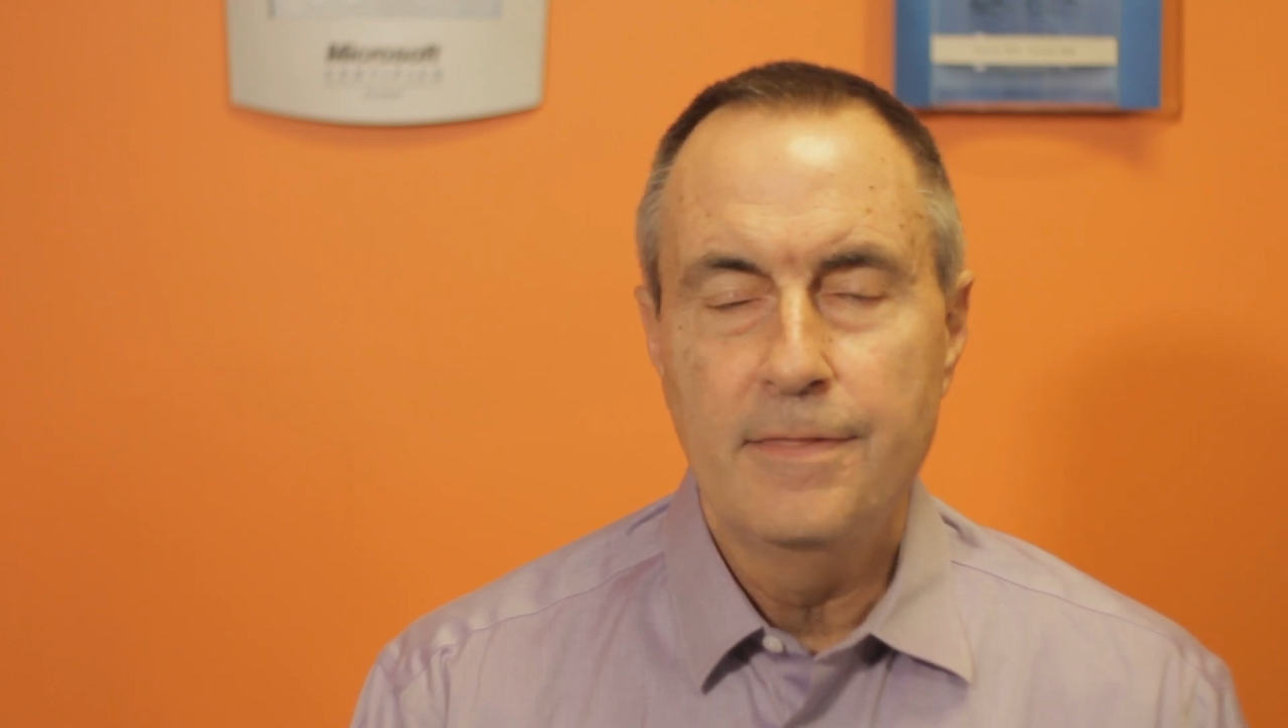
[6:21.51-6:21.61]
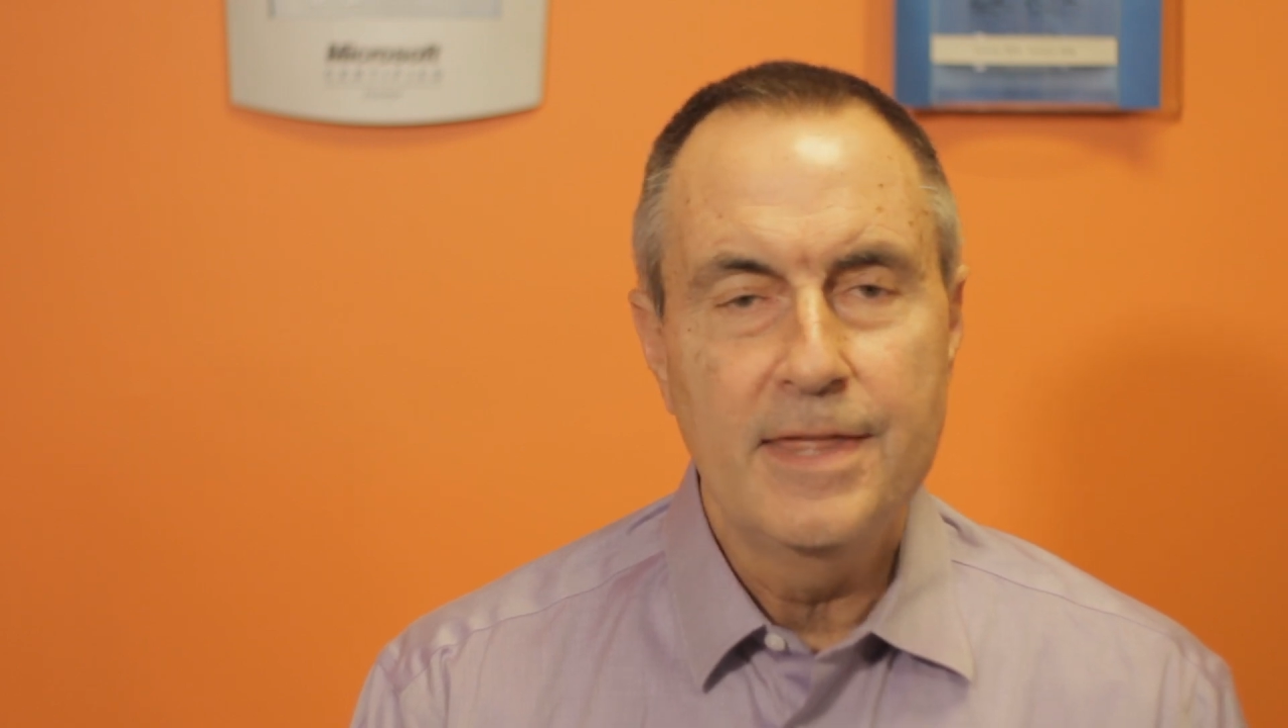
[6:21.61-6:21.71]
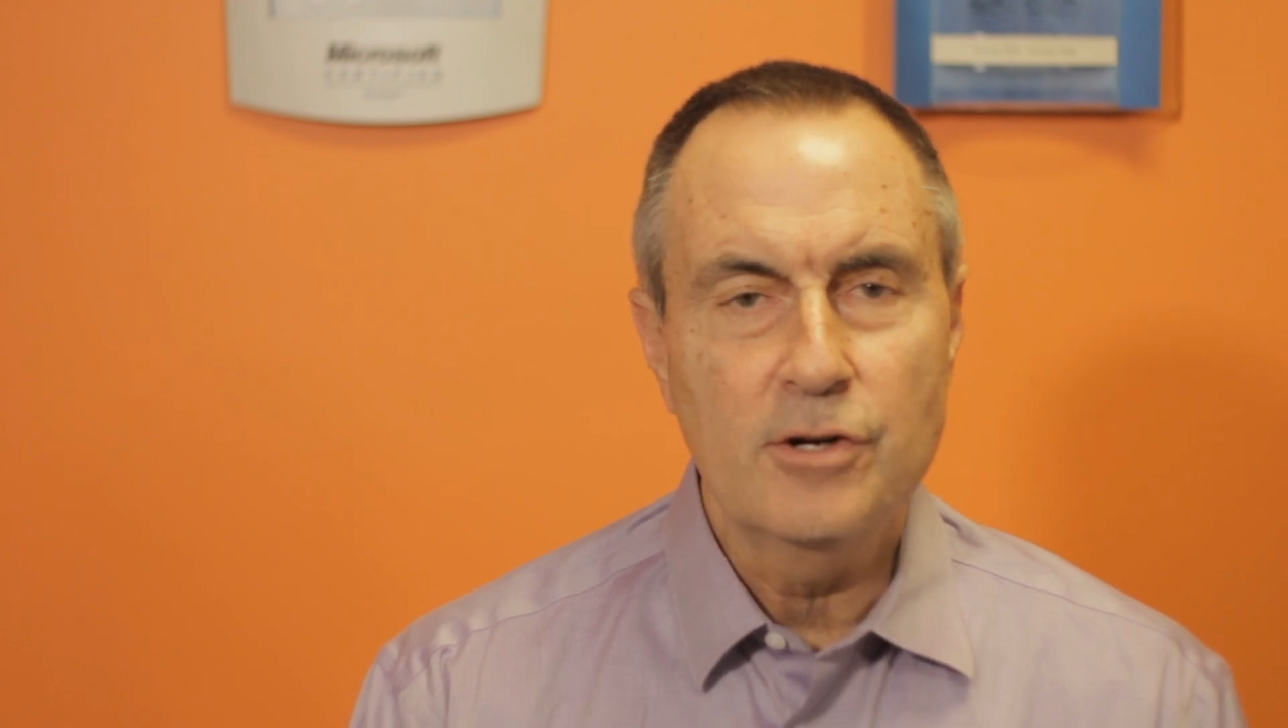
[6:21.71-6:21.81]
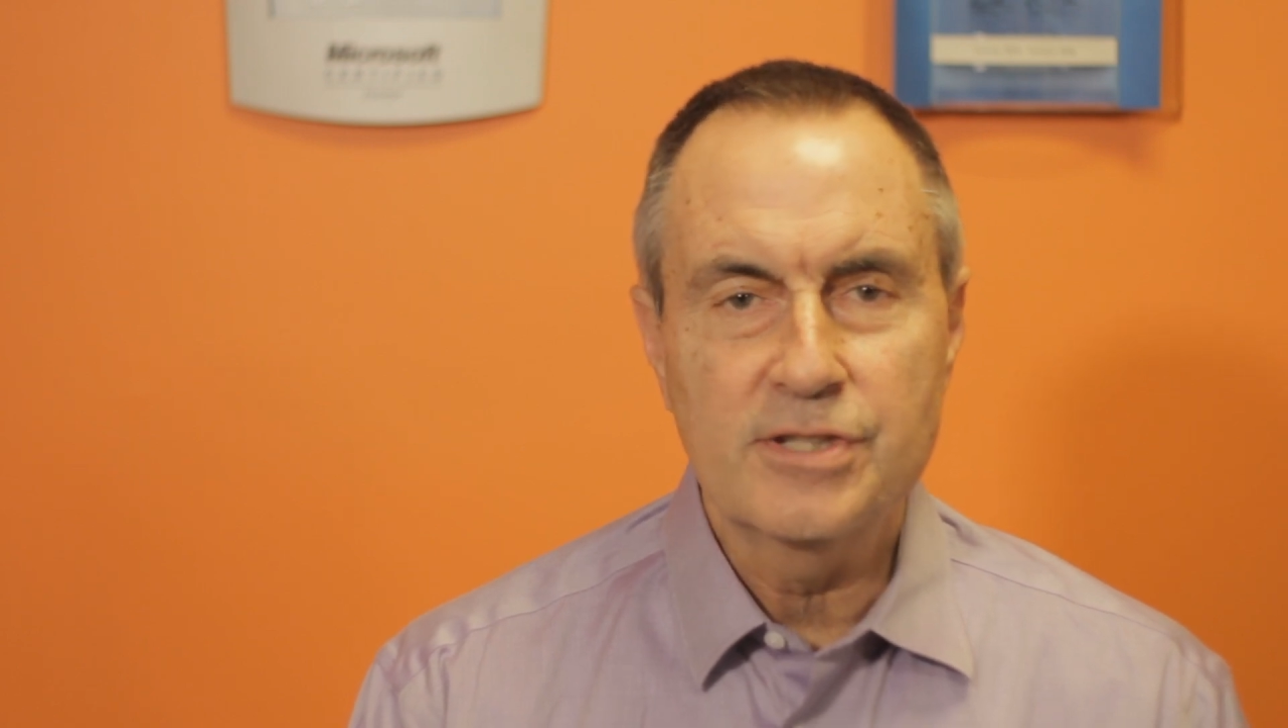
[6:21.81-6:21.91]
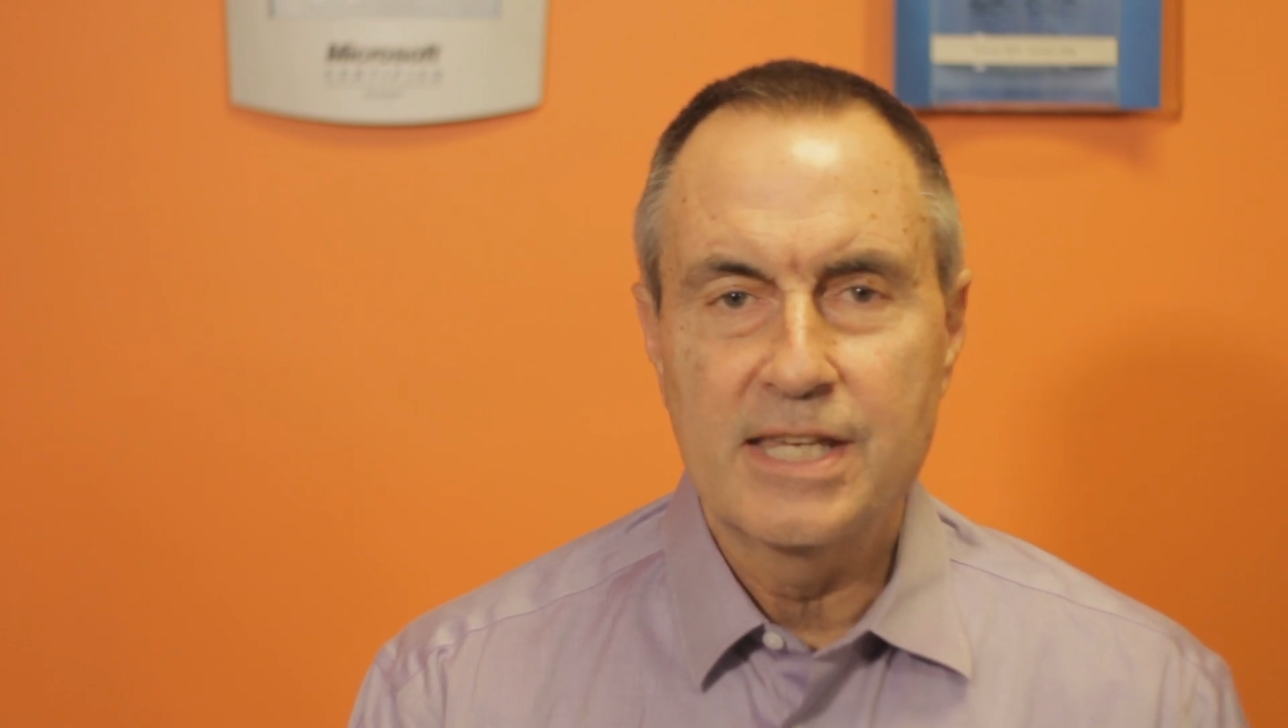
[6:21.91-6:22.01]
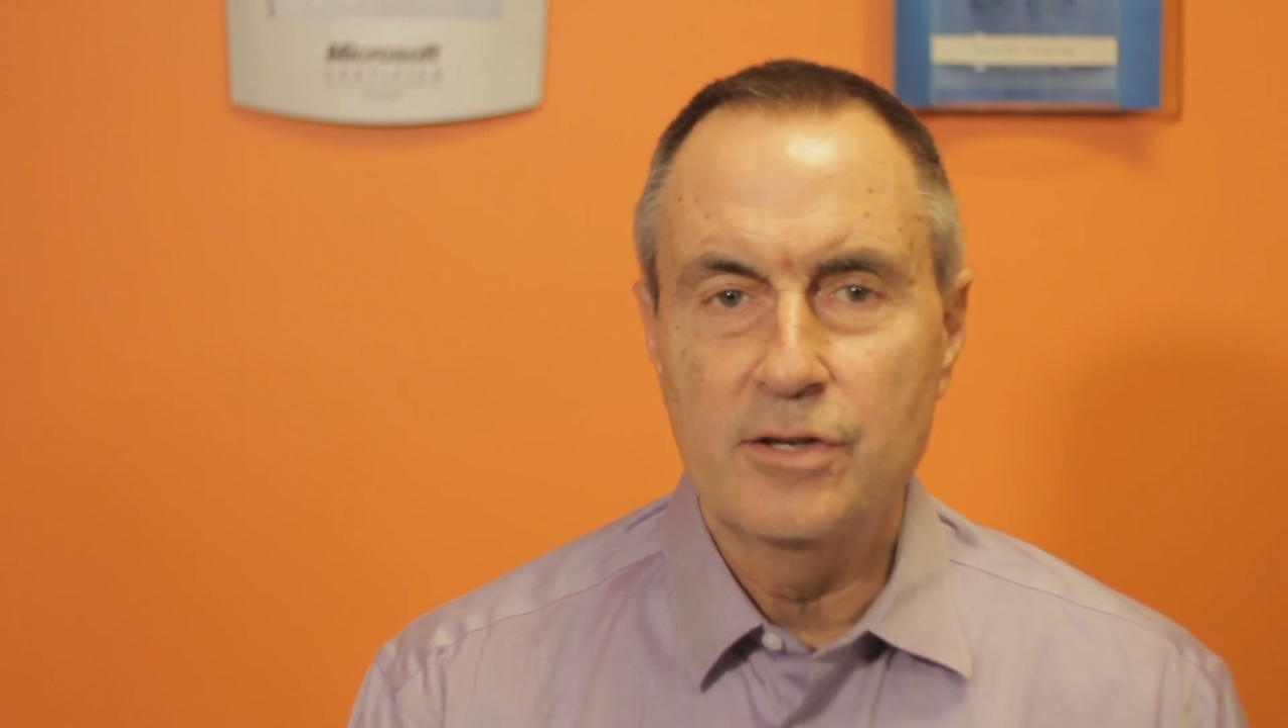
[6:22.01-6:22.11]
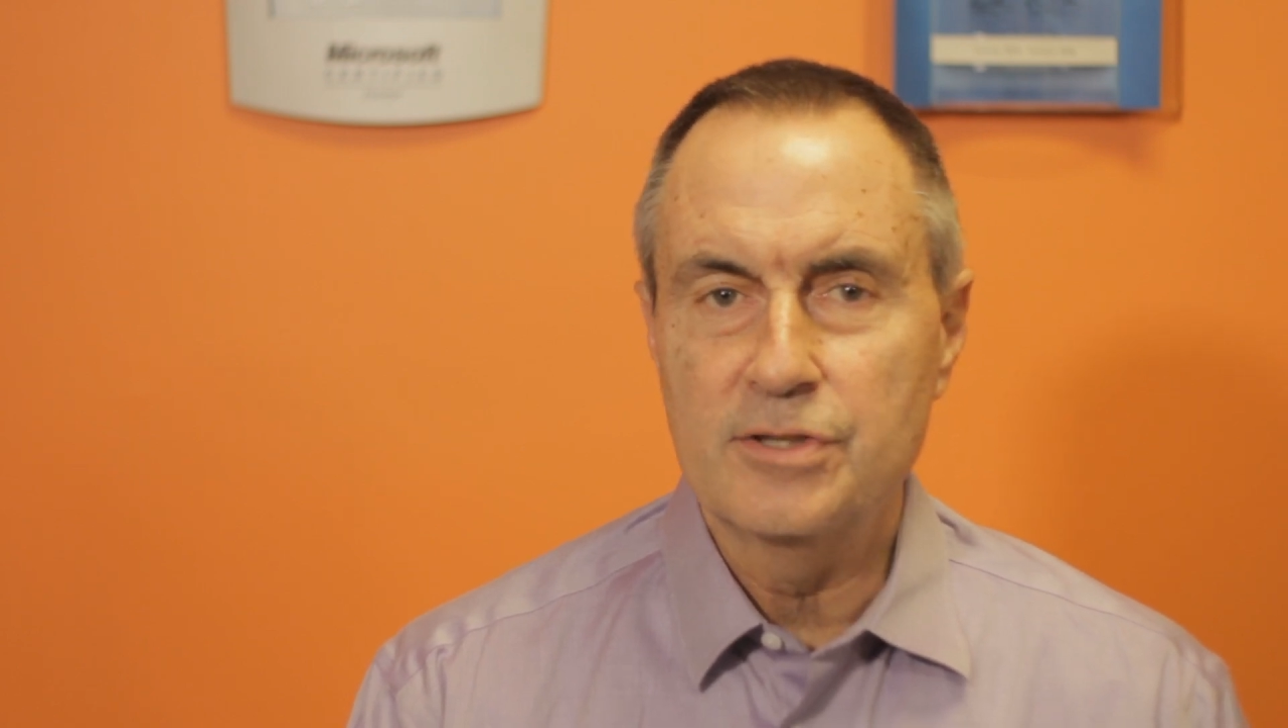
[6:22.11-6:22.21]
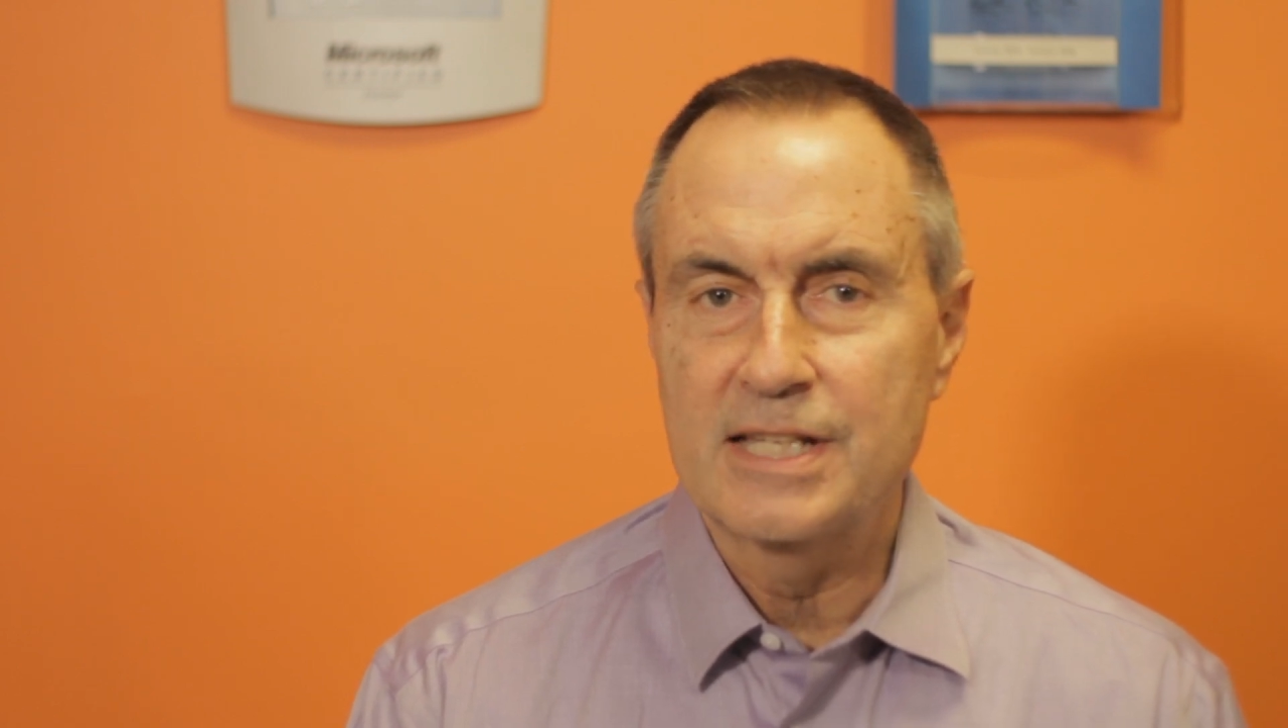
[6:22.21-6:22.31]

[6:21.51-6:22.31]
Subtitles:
Their skills